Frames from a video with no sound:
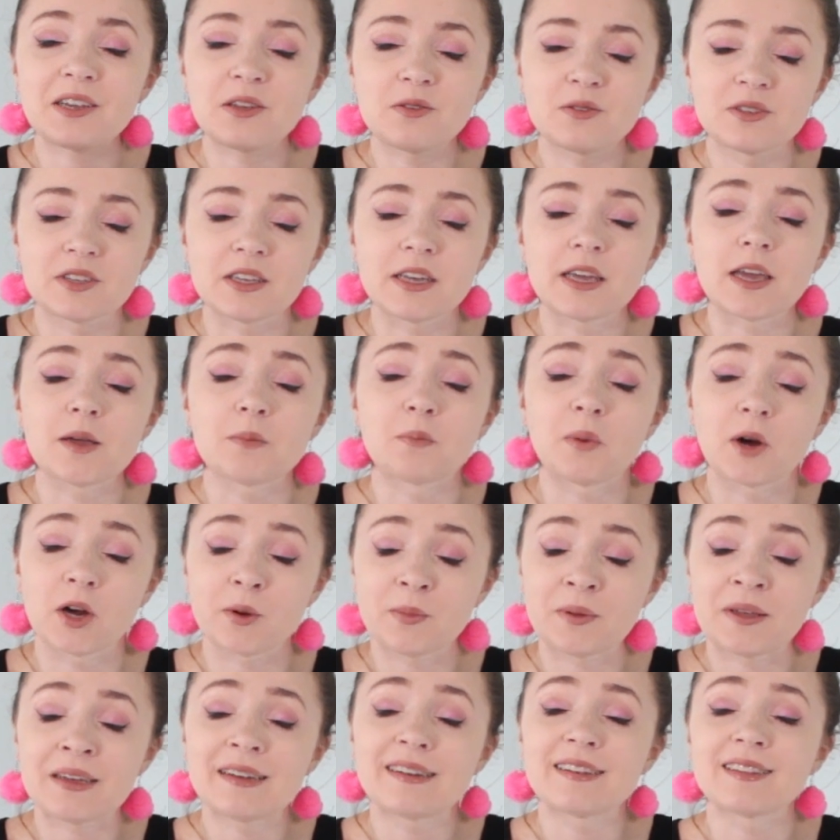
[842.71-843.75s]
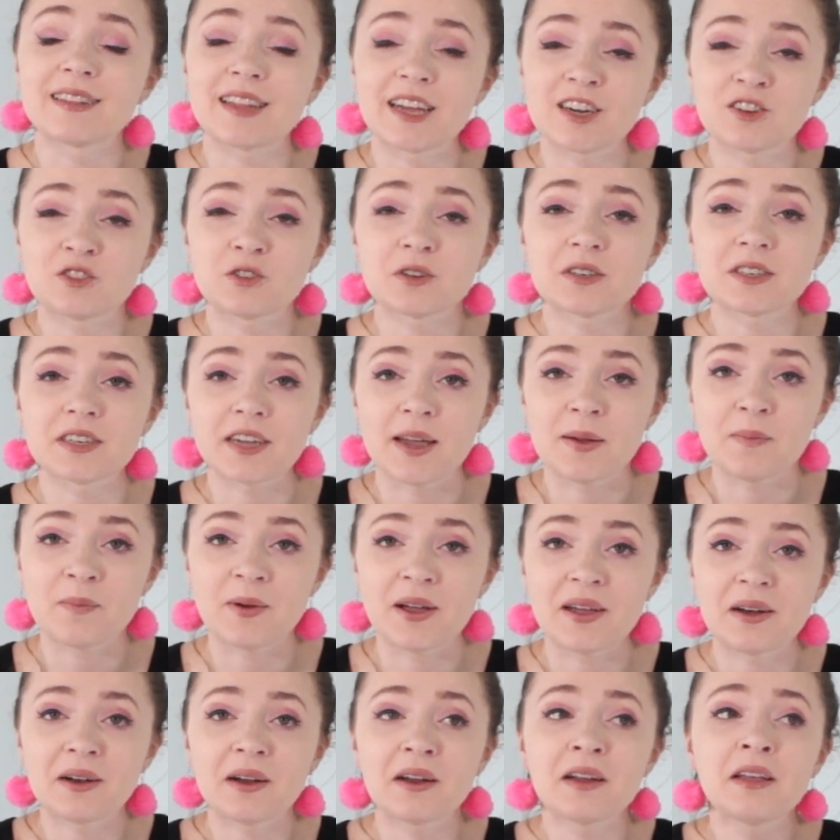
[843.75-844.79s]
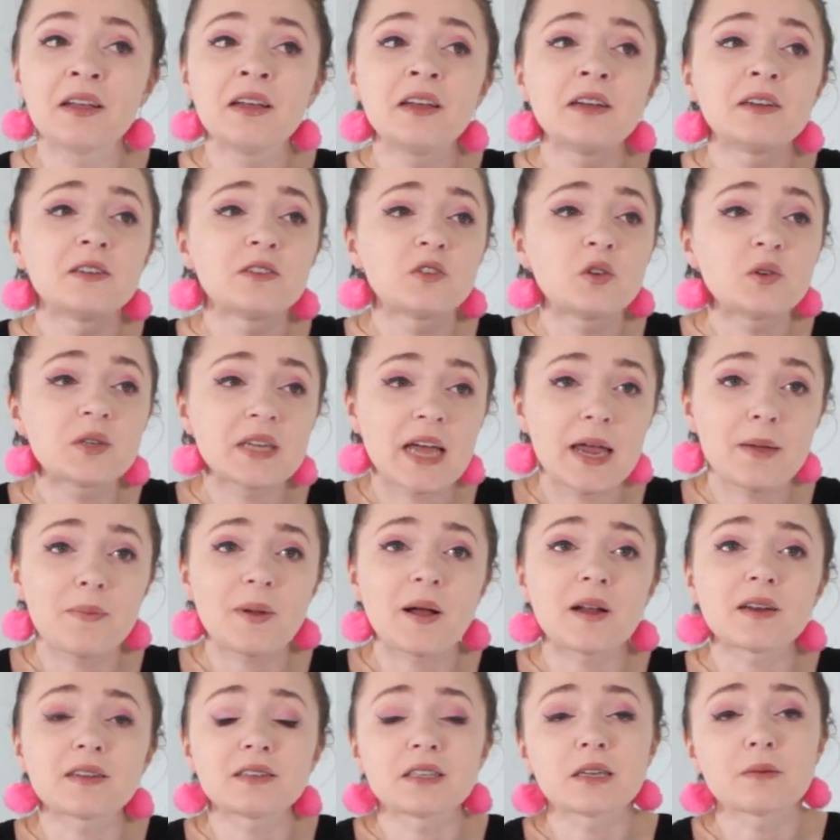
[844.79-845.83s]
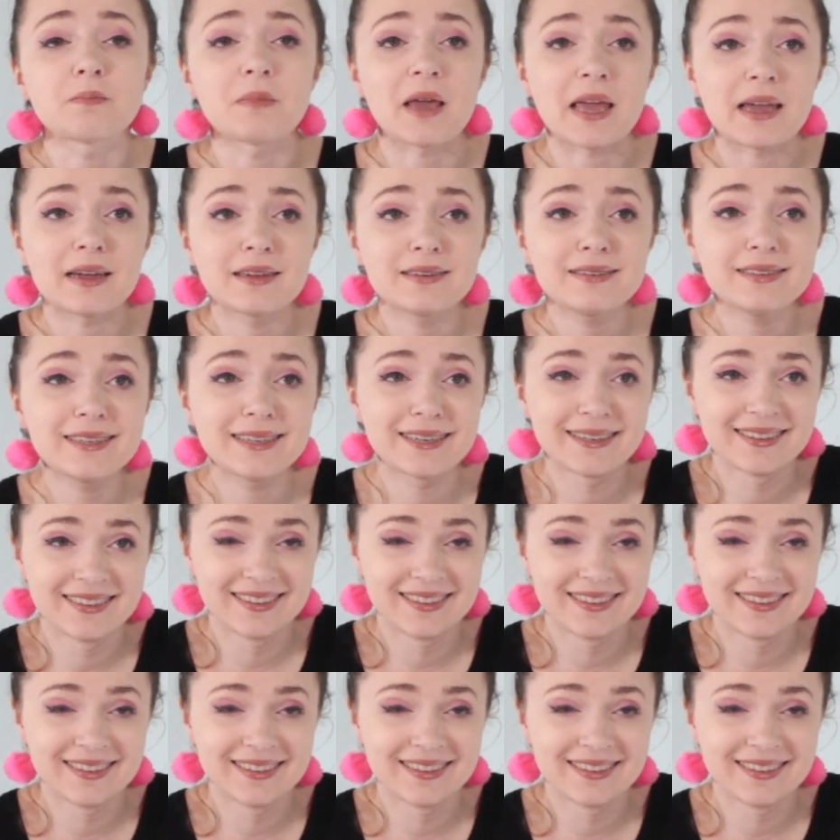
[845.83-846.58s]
using a Barbie electric typewriter to type out a demand.